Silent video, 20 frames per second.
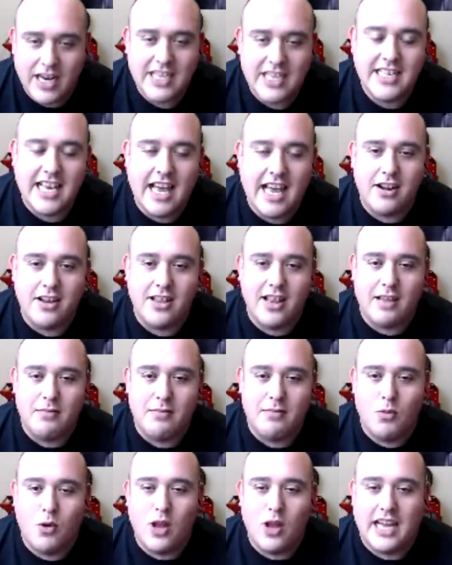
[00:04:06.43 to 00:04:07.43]
sounded
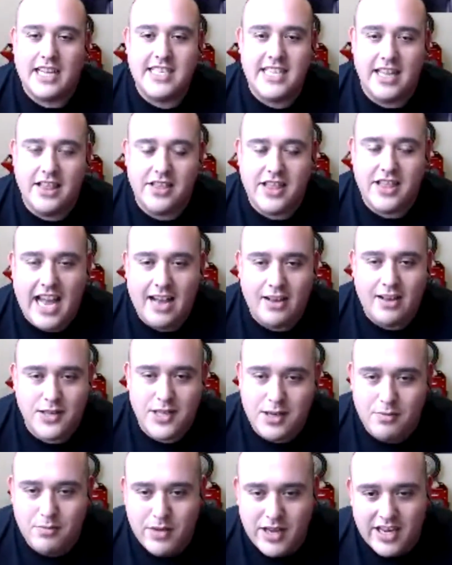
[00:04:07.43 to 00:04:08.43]
more like 10,000
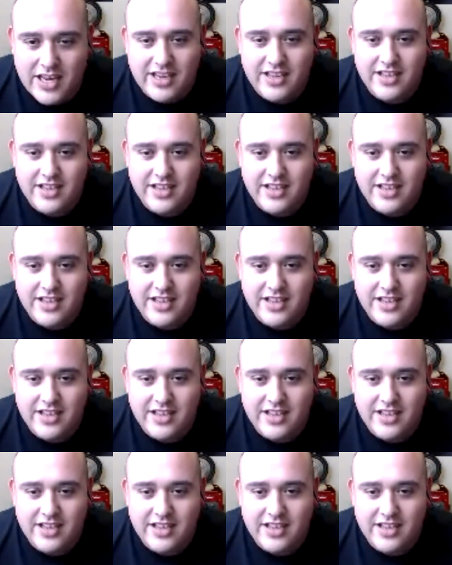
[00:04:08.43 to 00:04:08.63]
to me.